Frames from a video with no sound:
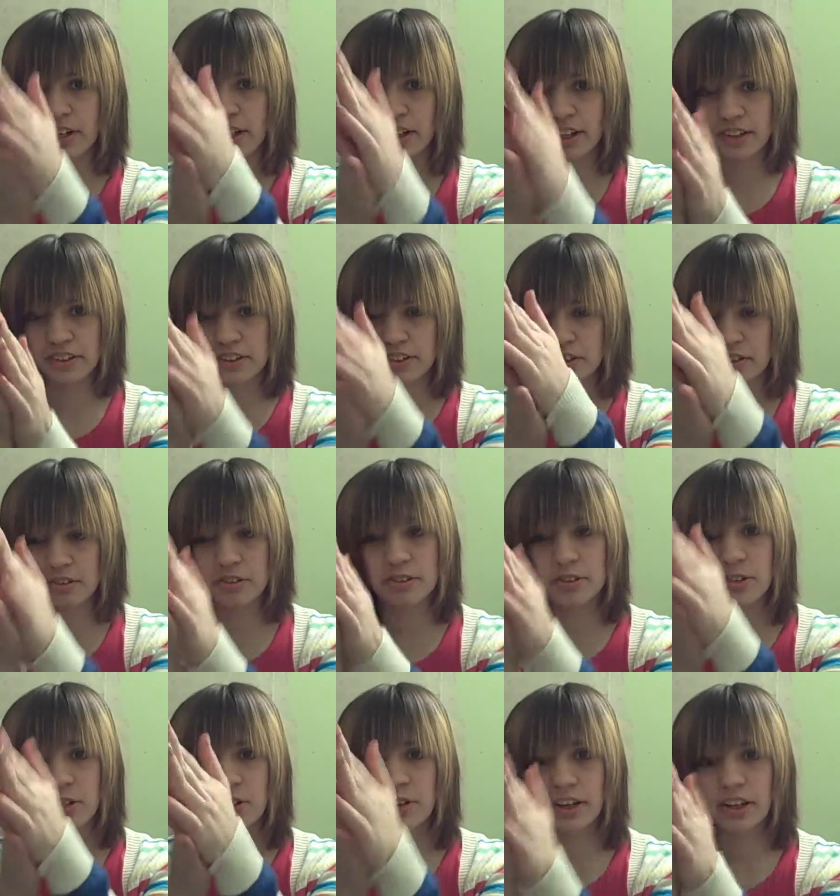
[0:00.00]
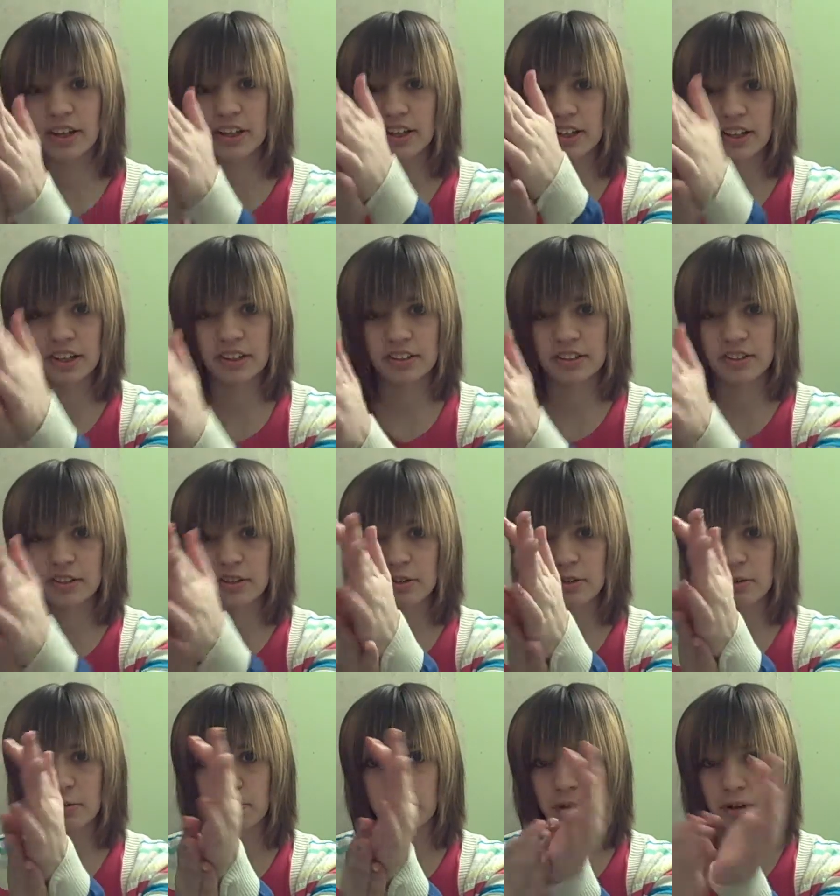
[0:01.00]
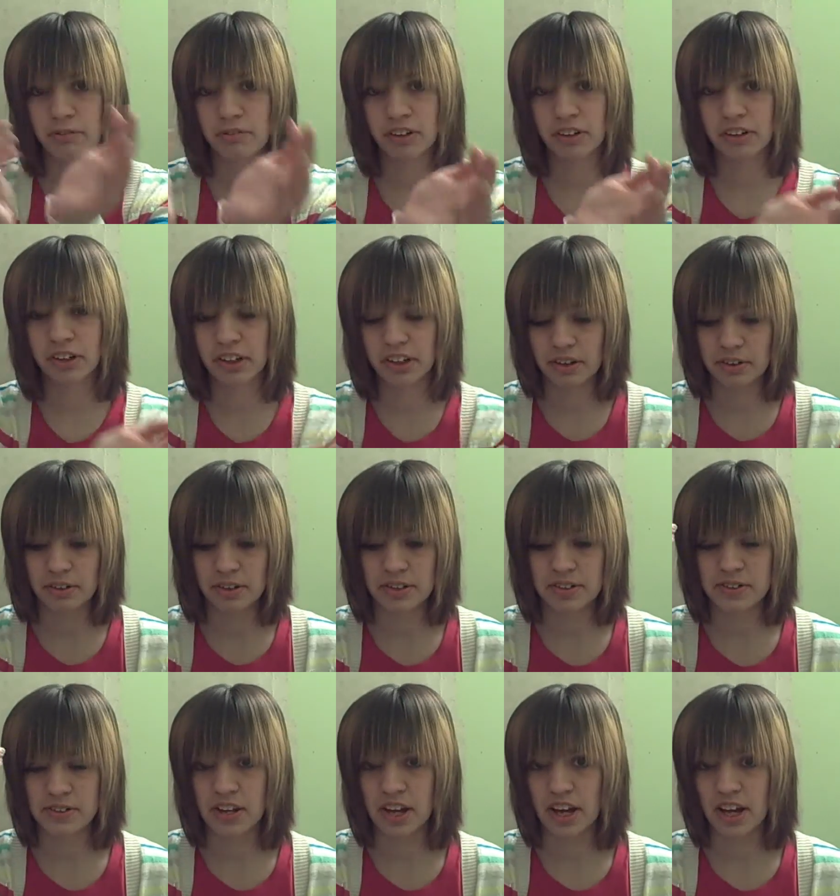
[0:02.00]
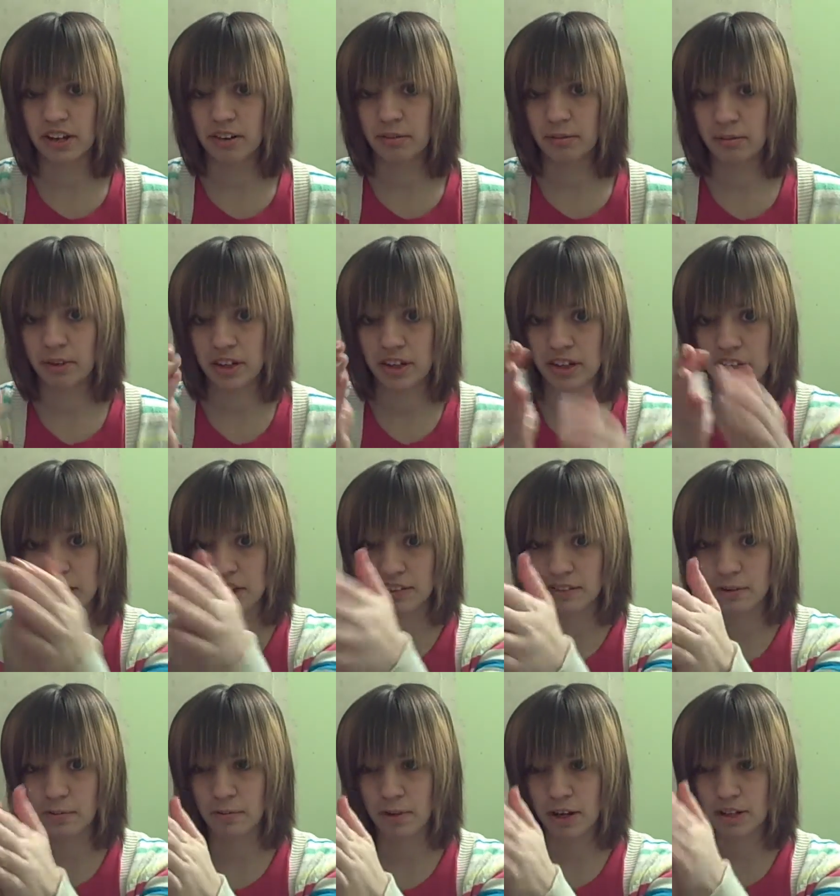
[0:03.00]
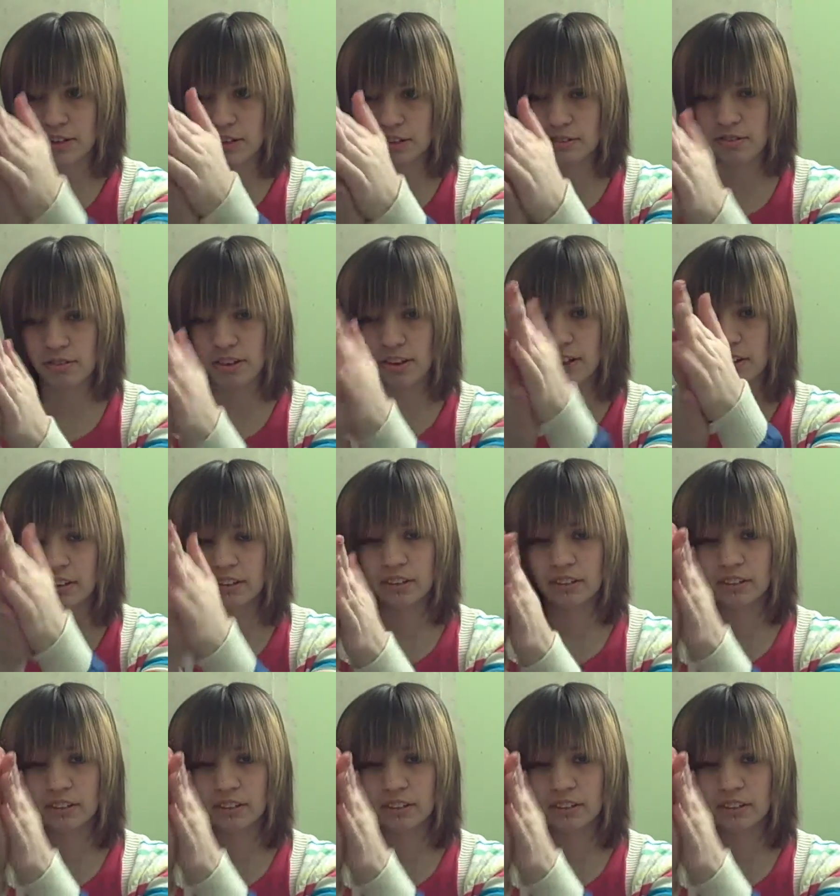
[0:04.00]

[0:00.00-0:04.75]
what I like to do so I can get it to perfectly go inside what I need the project for.